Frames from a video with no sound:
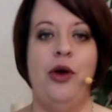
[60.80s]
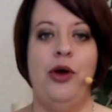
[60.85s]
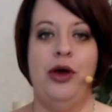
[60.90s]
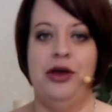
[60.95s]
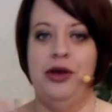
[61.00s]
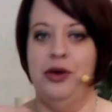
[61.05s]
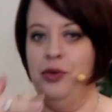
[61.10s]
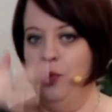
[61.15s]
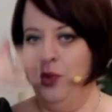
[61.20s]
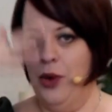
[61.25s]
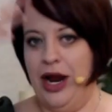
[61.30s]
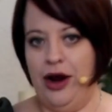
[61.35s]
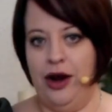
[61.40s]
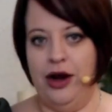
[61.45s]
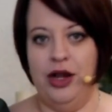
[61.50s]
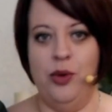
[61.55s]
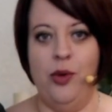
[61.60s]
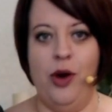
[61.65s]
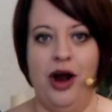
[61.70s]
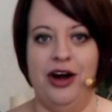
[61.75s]
where
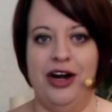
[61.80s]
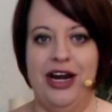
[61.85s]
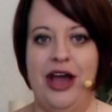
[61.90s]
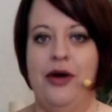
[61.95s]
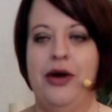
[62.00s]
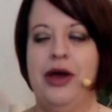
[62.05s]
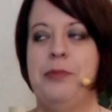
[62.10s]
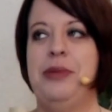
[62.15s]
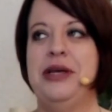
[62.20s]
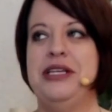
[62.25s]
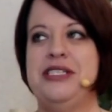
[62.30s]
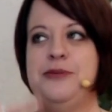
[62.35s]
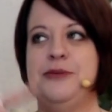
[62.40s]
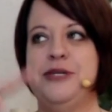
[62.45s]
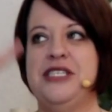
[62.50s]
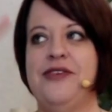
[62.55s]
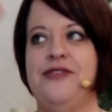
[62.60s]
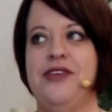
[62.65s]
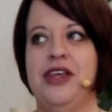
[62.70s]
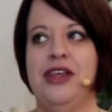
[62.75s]
you are now, but
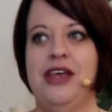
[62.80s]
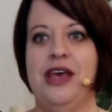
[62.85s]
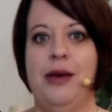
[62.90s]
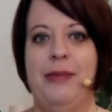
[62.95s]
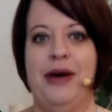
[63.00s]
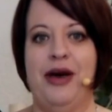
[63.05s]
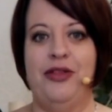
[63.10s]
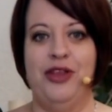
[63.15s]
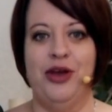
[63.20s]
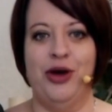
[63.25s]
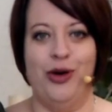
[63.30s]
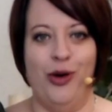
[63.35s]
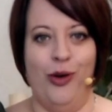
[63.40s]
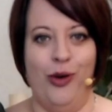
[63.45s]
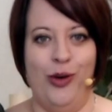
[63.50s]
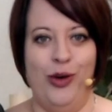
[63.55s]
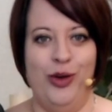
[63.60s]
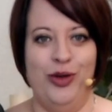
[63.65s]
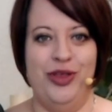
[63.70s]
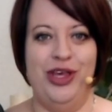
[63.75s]
specifically about the
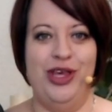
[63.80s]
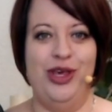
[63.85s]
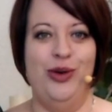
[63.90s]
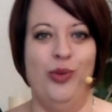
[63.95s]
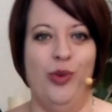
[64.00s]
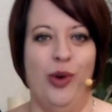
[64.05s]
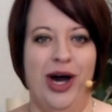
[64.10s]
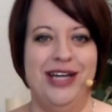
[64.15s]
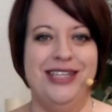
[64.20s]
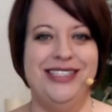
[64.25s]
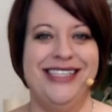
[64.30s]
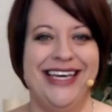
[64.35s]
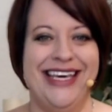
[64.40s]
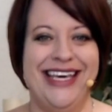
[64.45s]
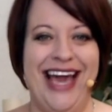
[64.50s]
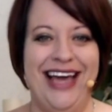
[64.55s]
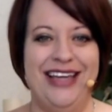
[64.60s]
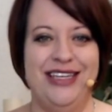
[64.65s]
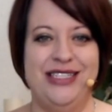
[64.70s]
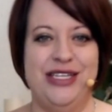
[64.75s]
goal that you want to
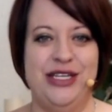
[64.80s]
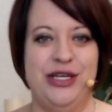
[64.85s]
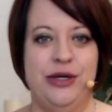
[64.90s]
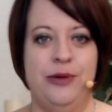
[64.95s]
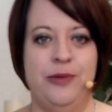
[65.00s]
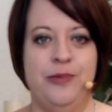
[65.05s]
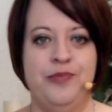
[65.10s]
get to.